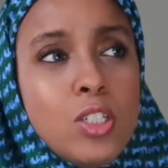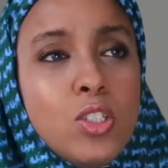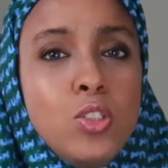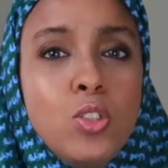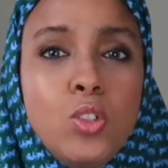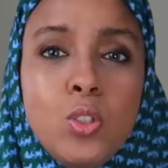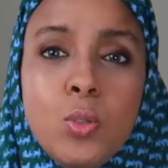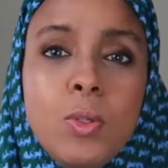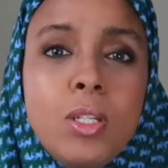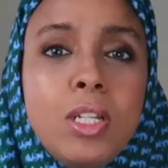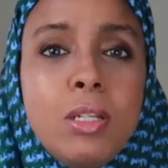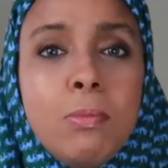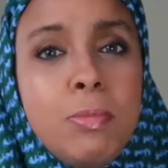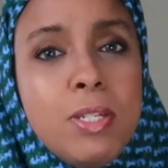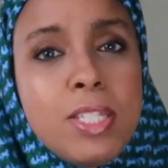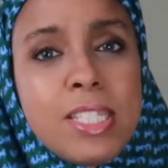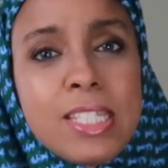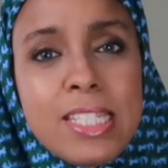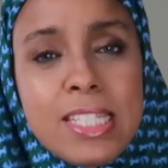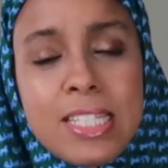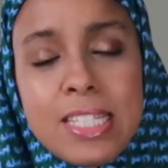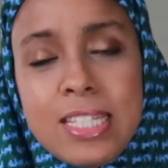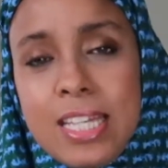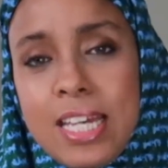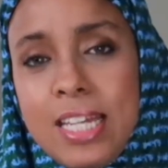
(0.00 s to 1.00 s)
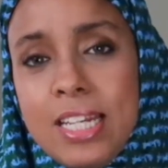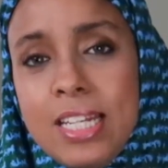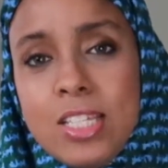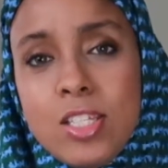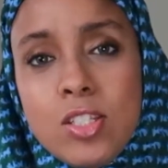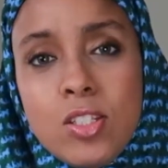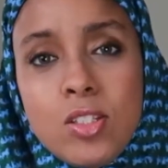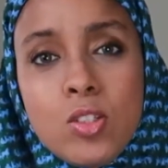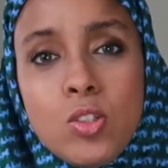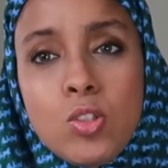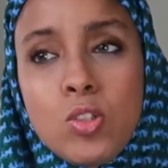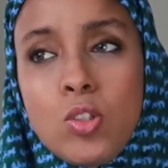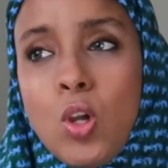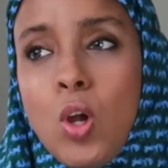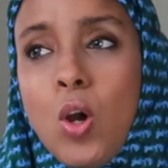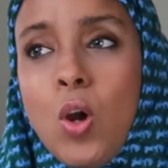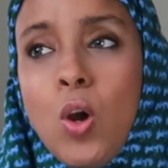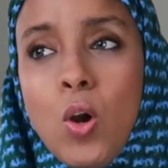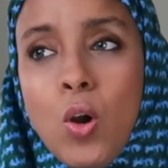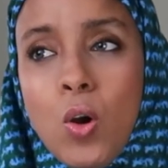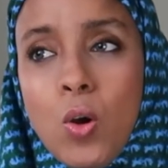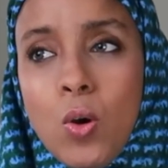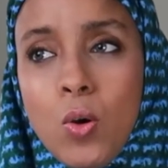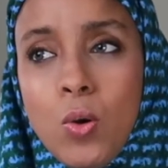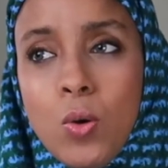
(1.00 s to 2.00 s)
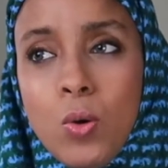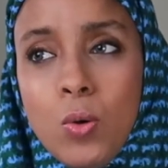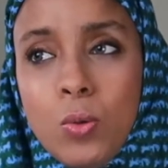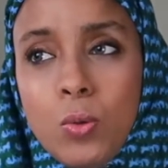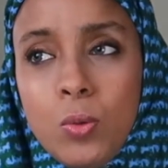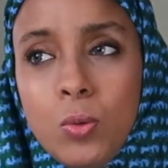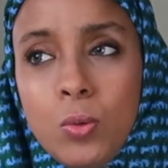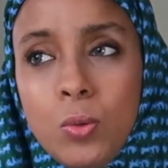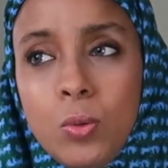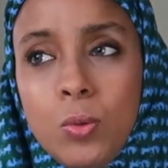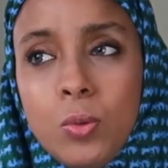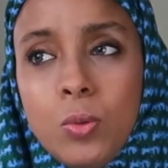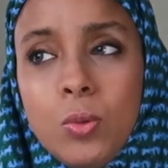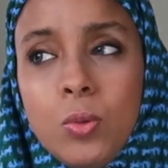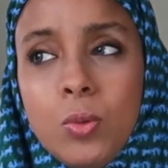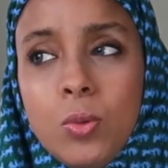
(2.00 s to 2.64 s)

doing a business that is so